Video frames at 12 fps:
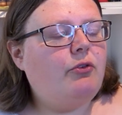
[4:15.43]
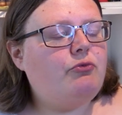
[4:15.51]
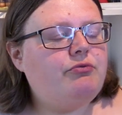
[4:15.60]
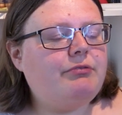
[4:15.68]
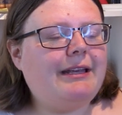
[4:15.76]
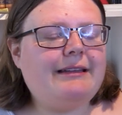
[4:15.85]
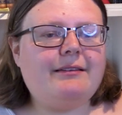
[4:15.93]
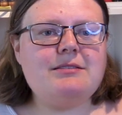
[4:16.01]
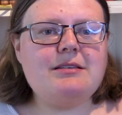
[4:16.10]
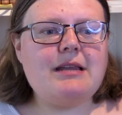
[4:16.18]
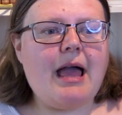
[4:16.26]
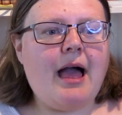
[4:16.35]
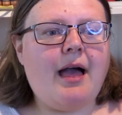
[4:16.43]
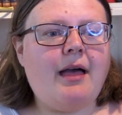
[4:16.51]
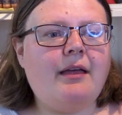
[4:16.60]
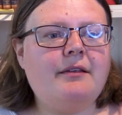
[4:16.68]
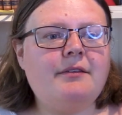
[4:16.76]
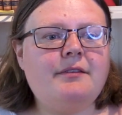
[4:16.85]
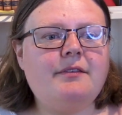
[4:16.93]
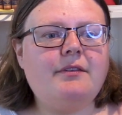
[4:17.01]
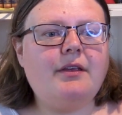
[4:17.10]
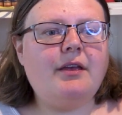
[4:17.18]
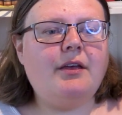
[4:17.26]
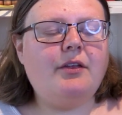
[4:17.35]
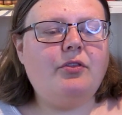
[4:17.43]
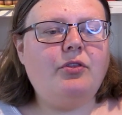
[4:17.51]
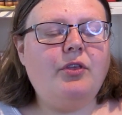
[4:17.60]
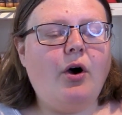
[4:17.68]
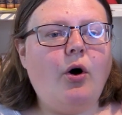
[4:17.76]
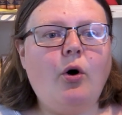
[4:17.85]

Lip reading: written as the